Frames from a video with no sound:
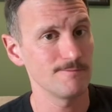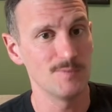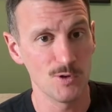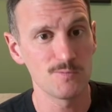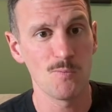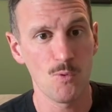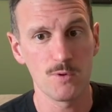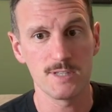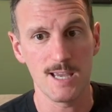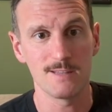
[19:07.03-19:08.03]
Most people
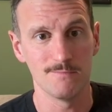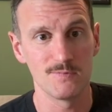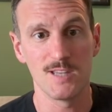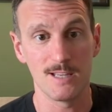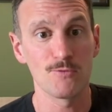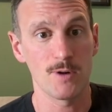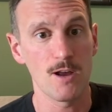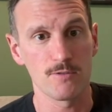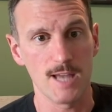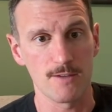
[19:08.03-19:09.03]
would take
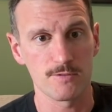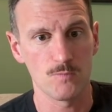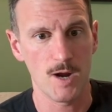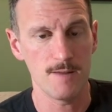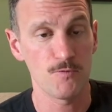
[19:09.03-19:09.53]
$300,000, right?